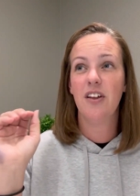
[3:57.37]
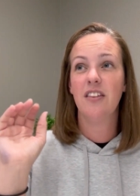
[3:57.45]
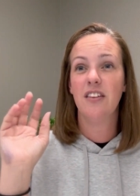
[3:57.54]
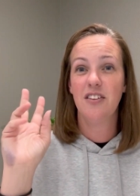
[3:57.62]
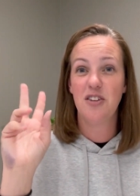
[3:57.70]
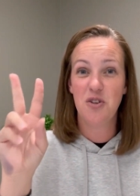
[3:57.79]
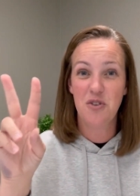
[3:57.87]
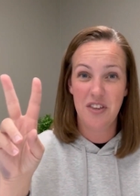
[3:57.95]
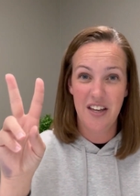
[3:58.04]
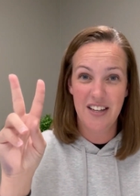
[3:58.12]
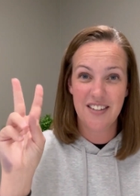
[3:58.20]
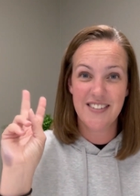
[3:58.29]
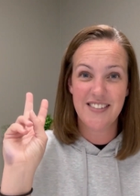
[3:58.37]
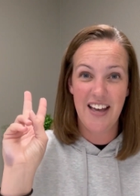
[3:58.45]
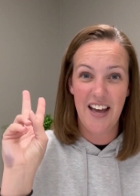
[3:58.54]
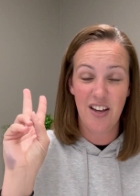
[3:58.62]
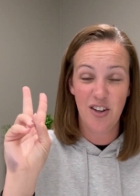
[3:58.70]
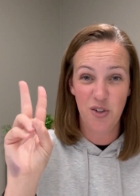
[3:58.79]
the two things
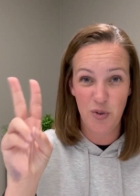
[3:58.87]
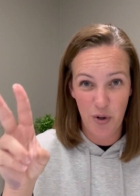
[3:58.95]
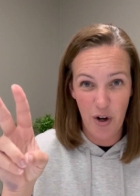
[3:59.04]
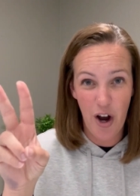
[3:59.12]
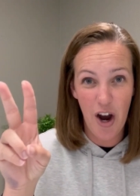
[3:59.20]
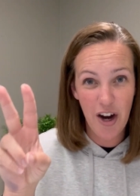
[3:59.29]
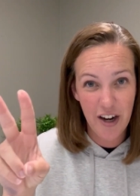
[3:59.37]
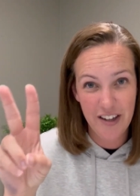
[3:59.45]
that you are